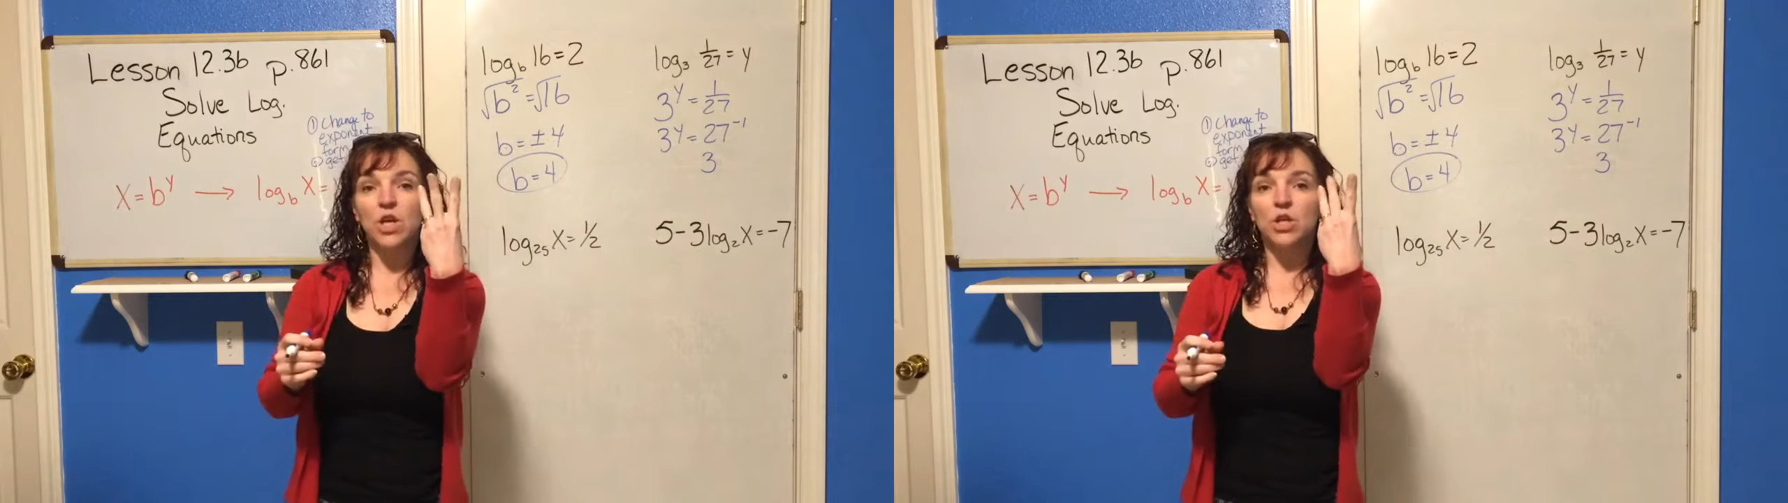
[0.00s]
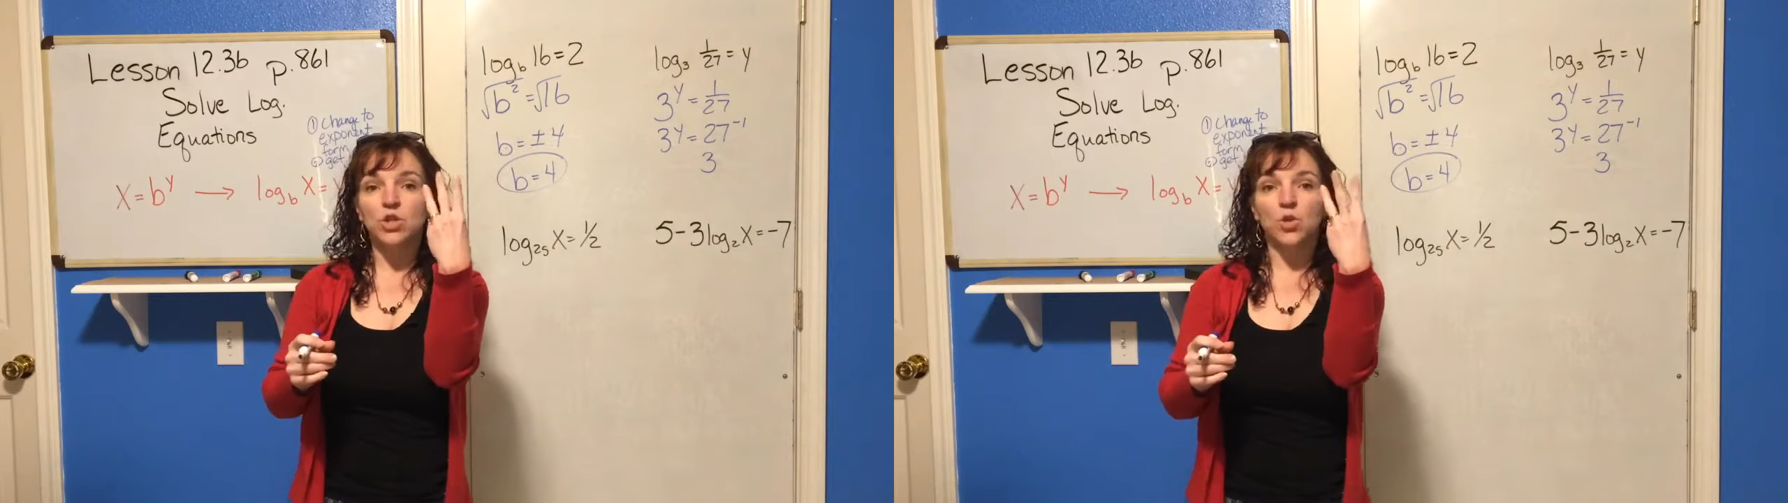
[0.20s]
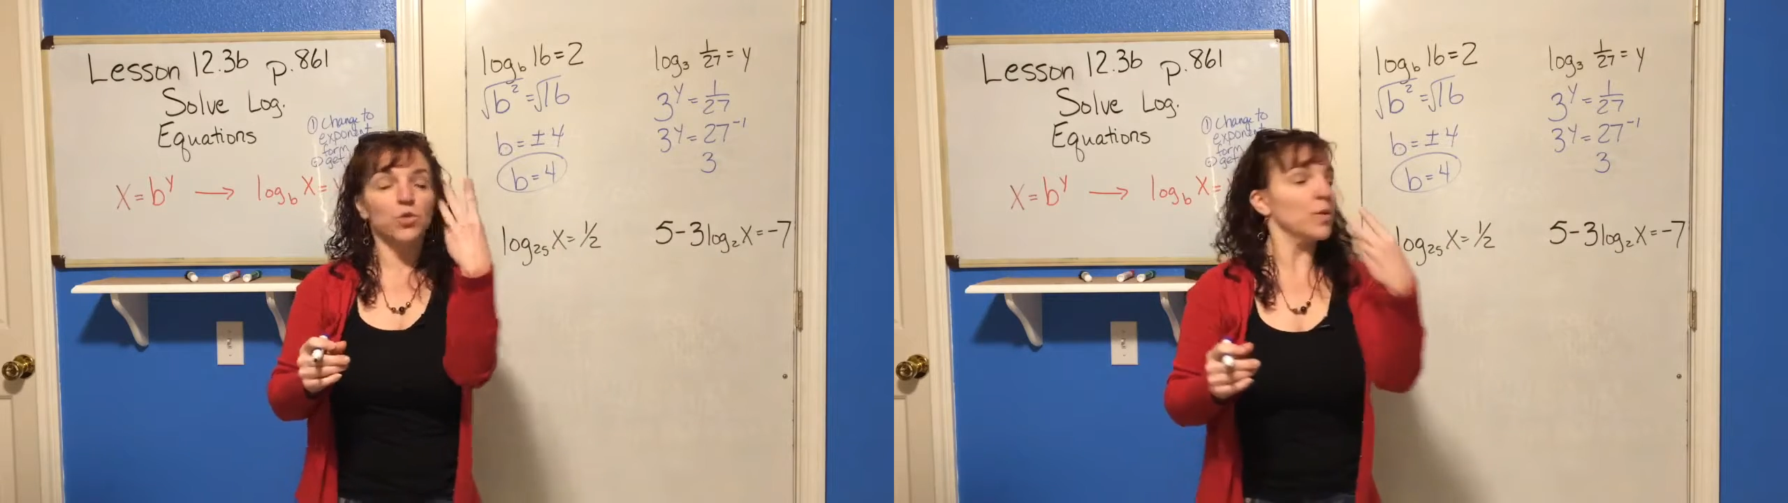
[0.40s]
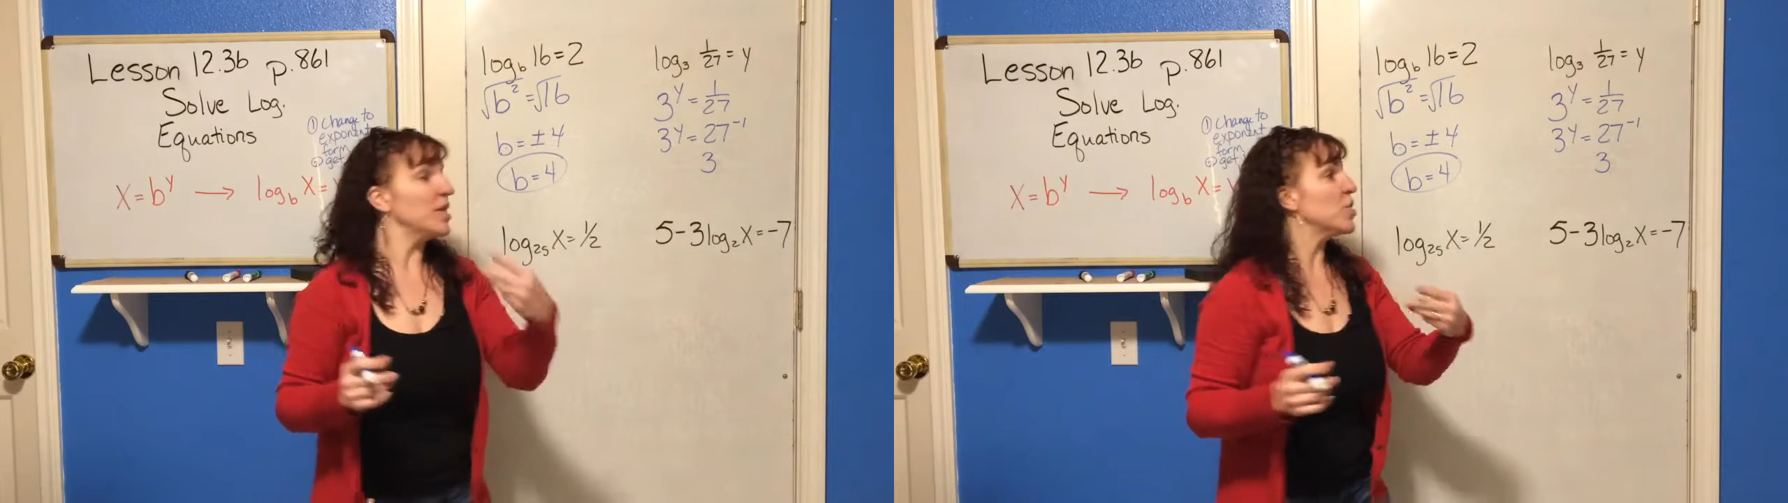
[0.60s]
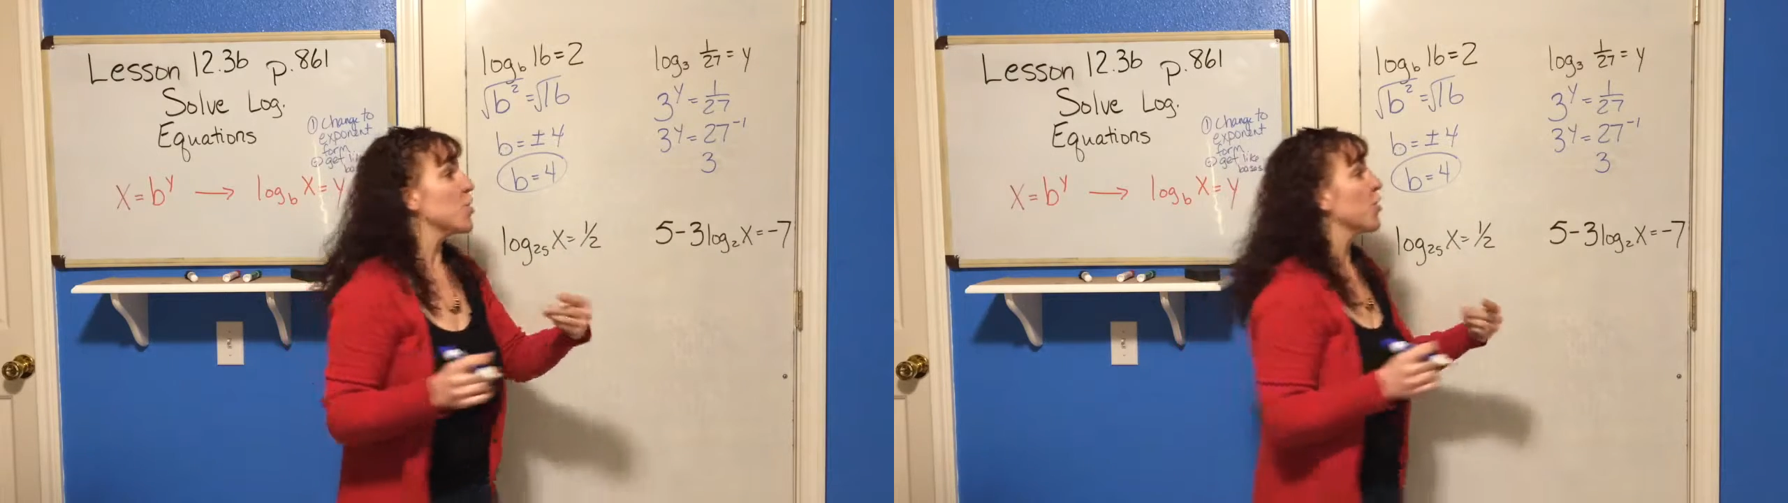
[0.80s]
So 3
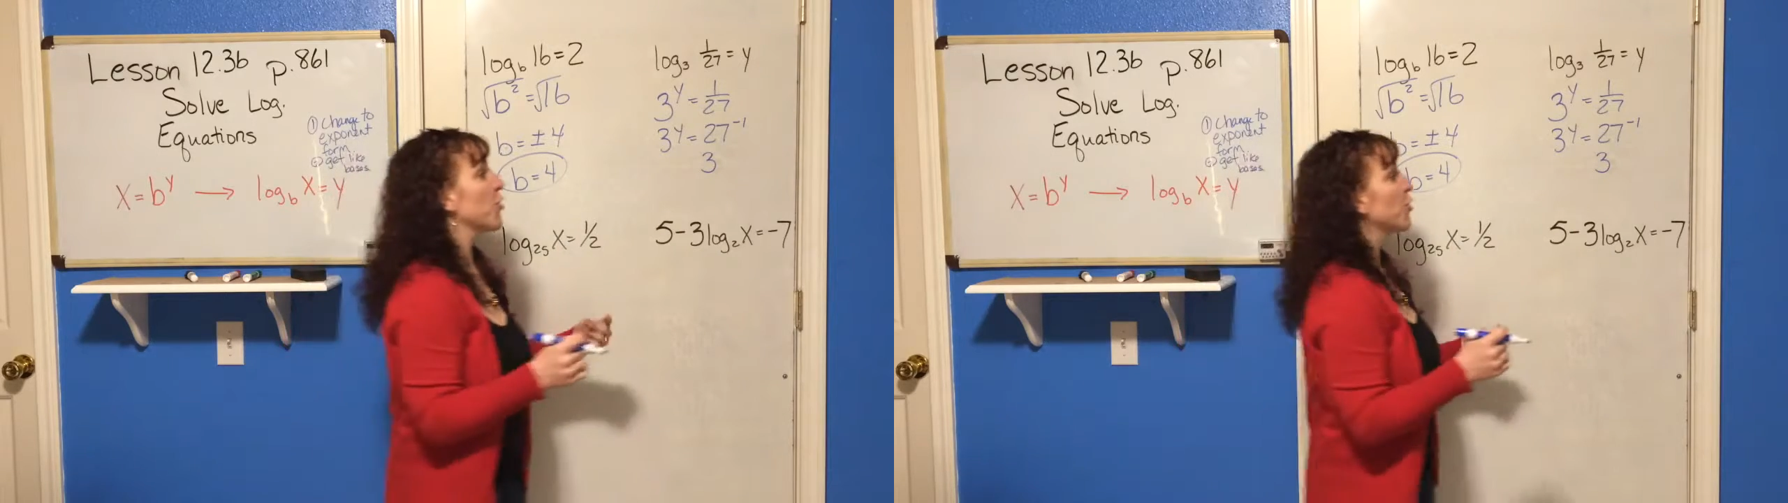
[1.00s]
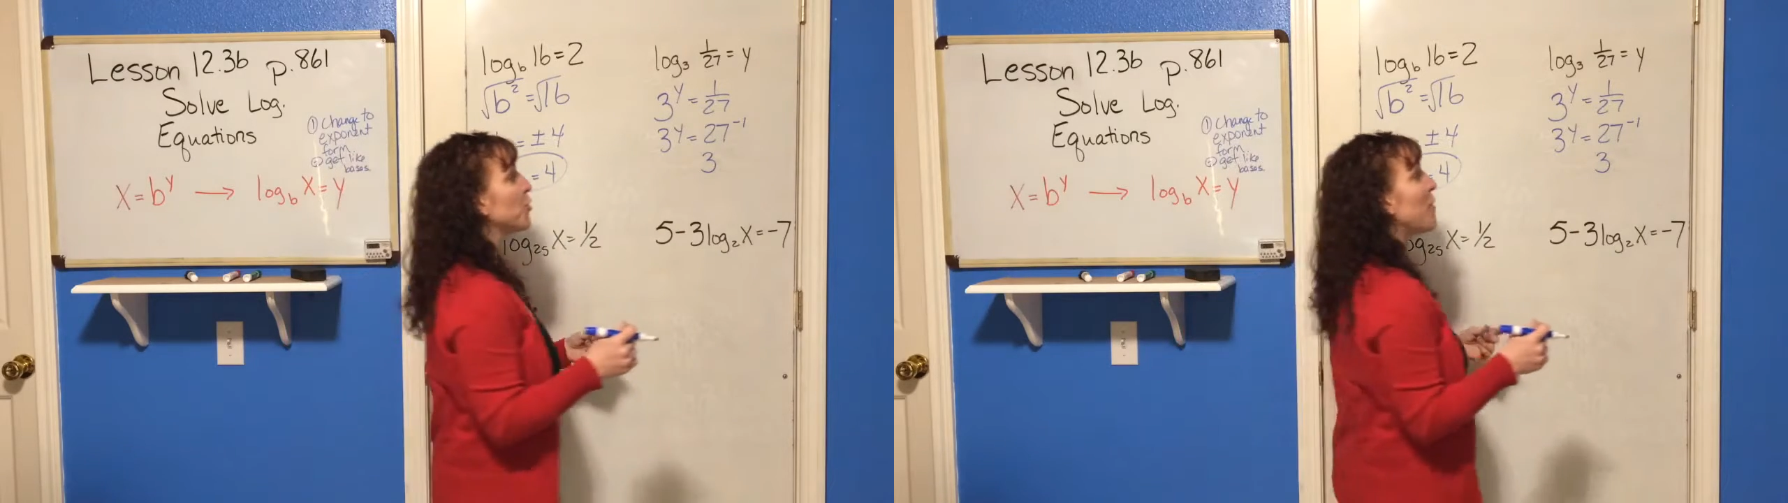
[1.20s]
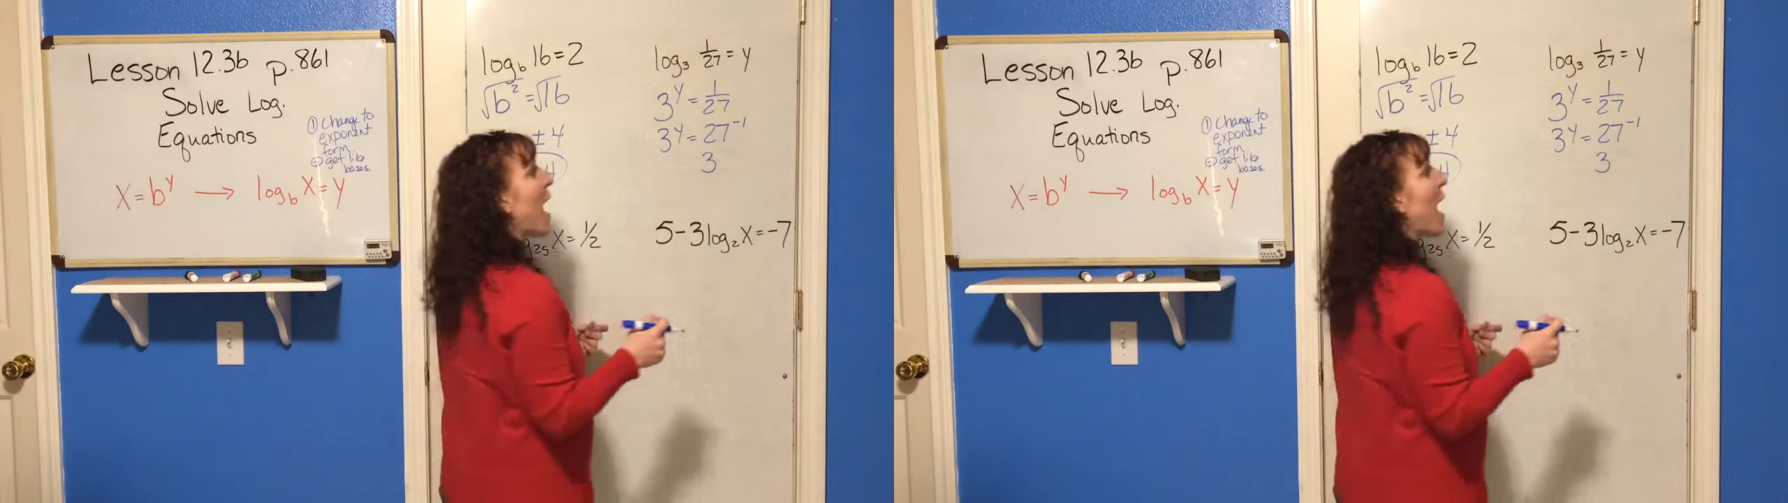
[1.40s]
to the third